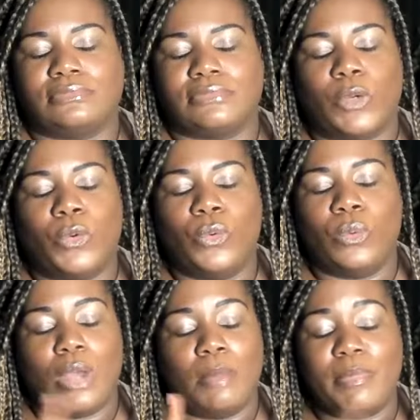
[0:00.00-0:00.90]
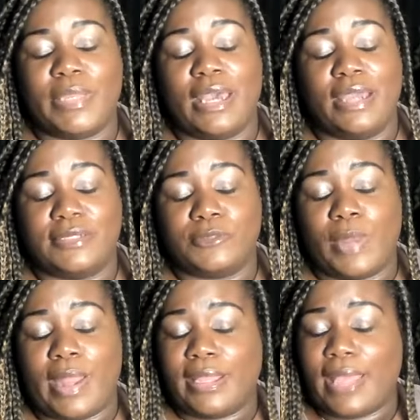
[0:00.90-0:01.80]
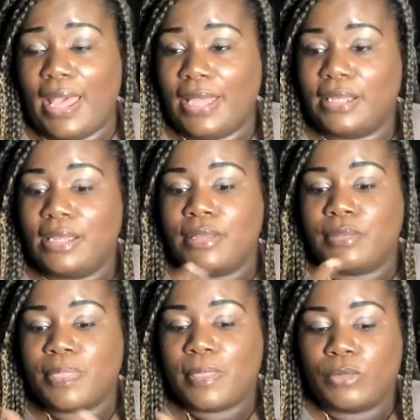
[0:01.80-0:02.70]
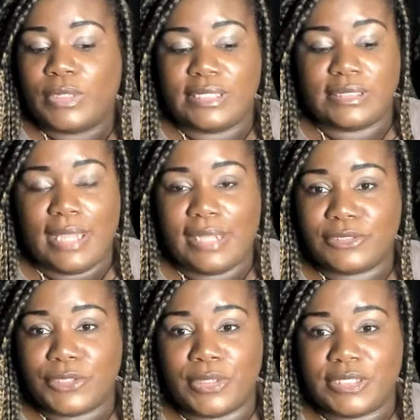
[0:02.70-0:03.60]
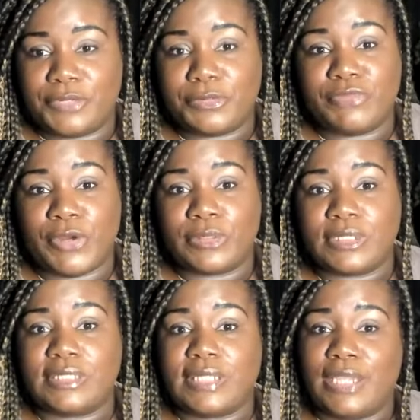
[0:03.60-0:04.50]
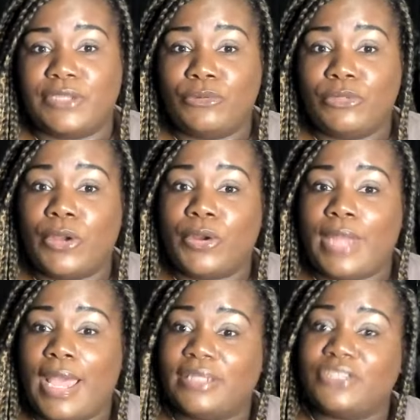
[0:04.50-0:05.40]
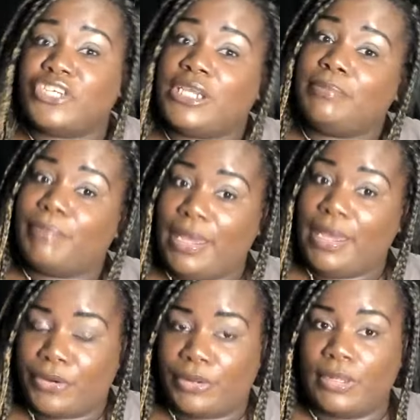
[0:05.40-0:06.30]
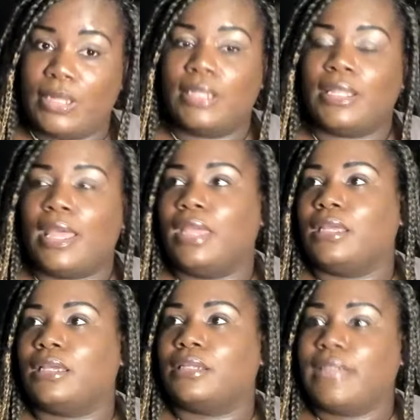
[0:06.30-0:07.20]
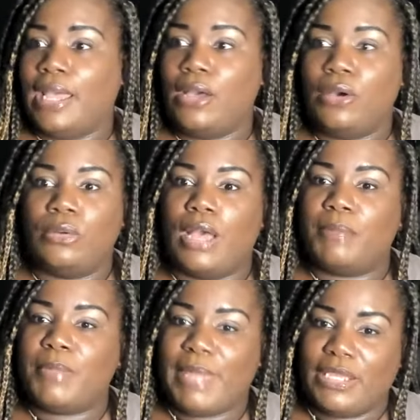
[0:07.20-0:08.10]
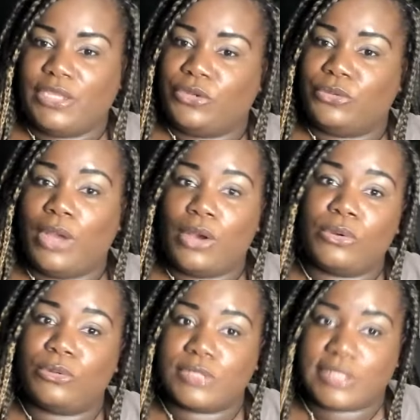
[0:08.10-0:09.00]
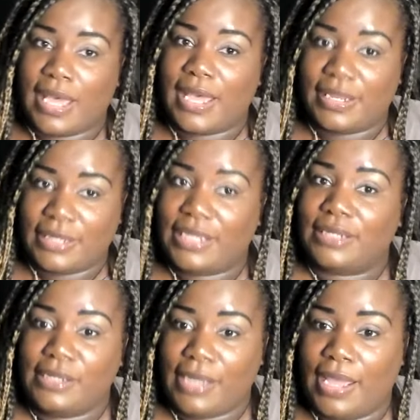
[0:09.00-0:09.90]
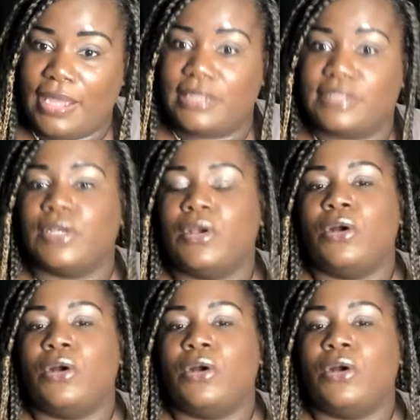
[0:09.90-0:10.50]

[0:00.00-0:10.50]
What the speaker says: Oh, I'm gonna be honest. What I got with this Knight of Swords in the reverse is that you learn how to cheat better. Like, now I'm gonna make you whole sign NDAs.